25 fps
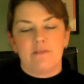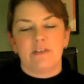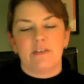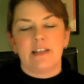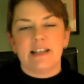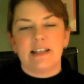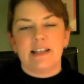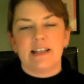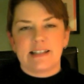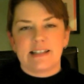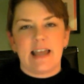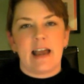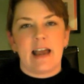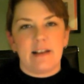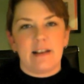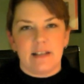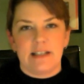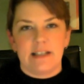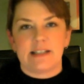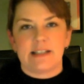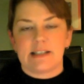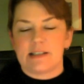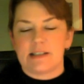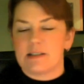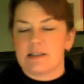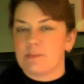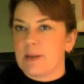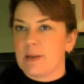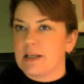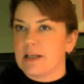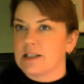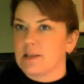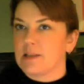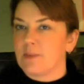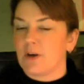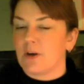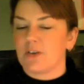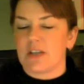Liz Kelly
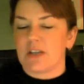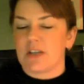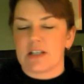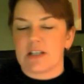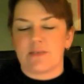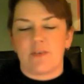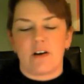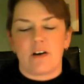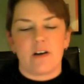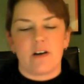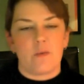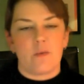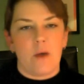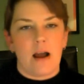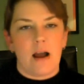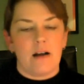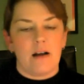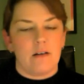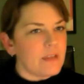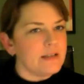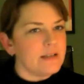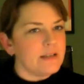speaks about this very well